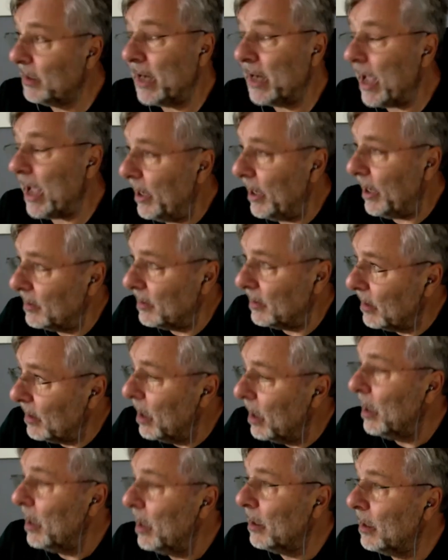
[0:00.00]

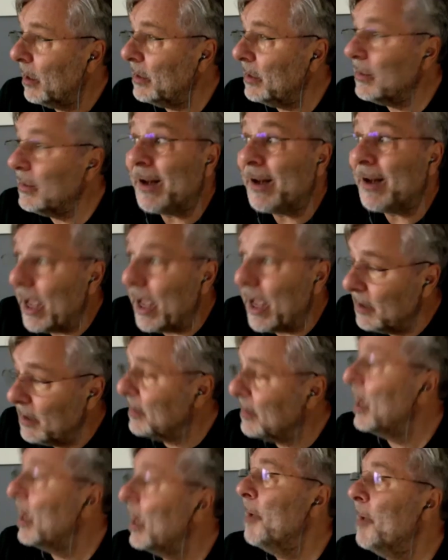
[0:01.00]

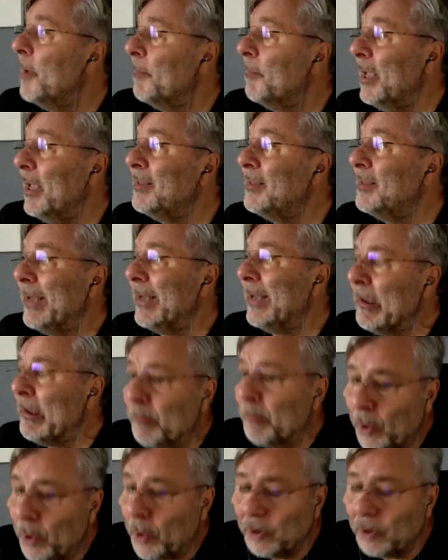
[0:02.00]
clients. It's
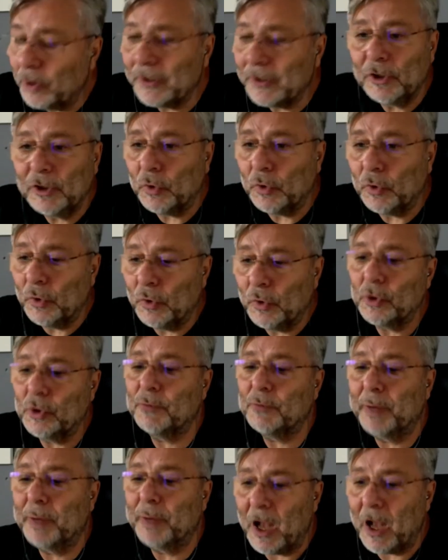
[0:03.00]
important to
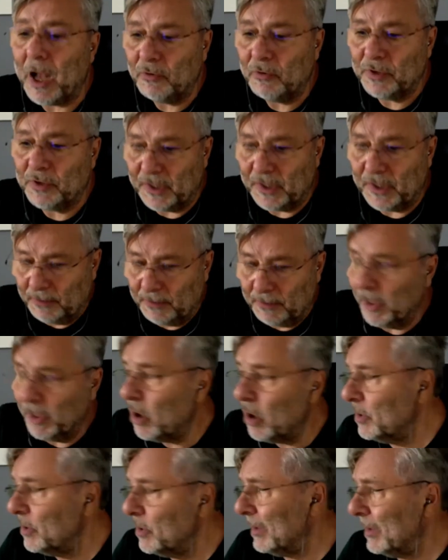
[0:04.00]
use browser
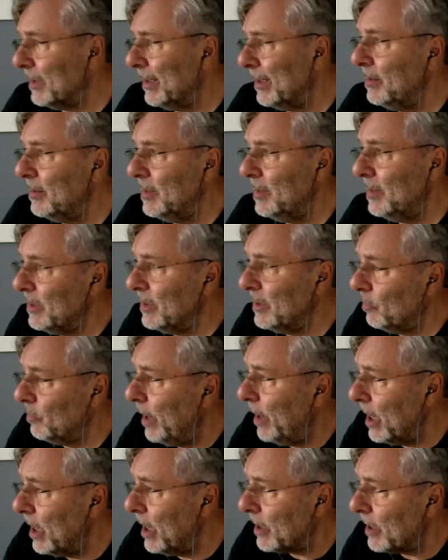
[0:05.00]
because in
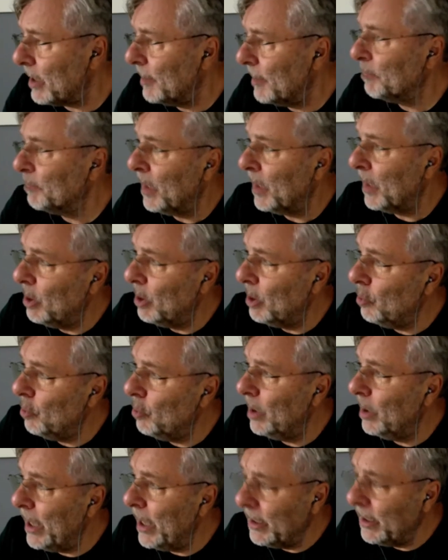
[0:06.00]
this way
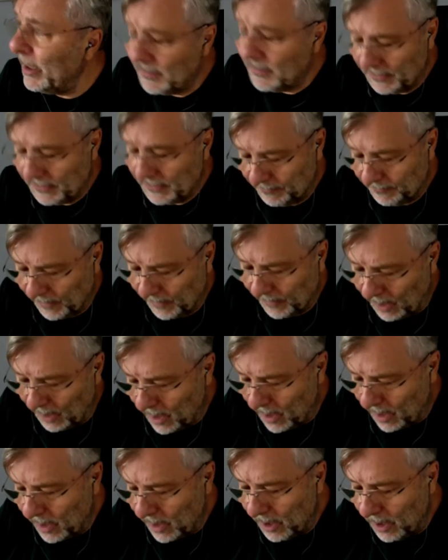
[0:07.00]
you let
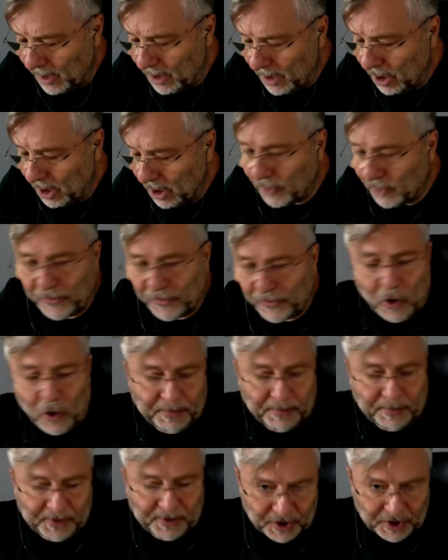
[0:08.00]
a lot of
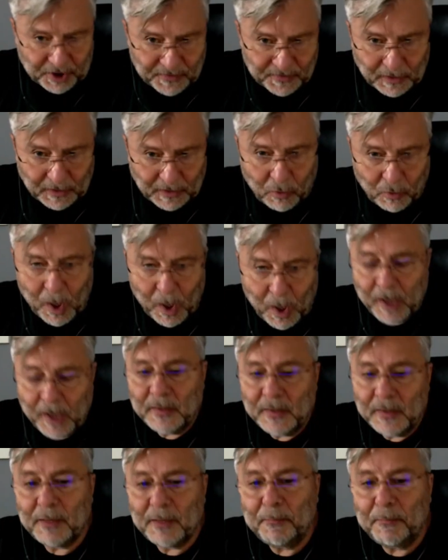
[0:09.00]
options. So
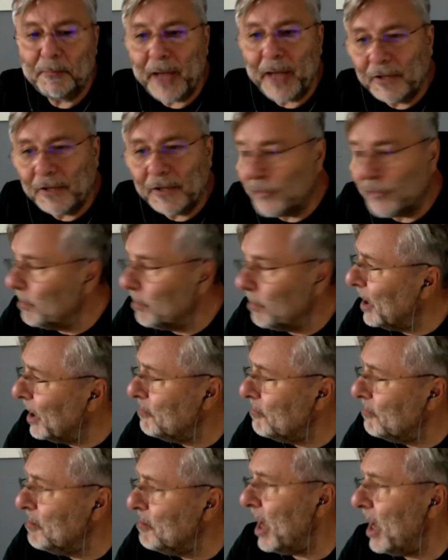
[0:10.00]
the platform
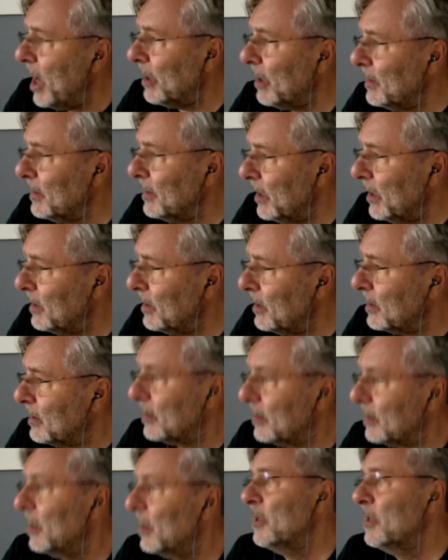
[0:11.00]
can be
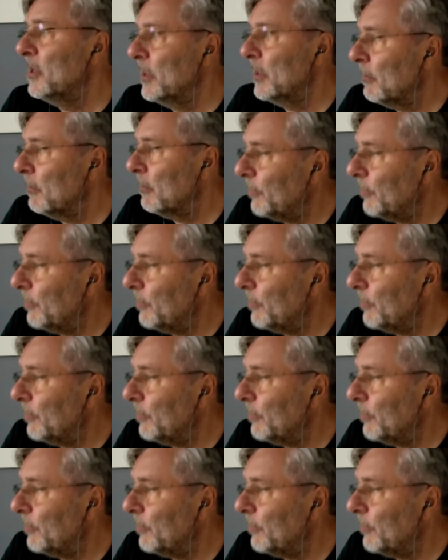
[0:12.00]
accessed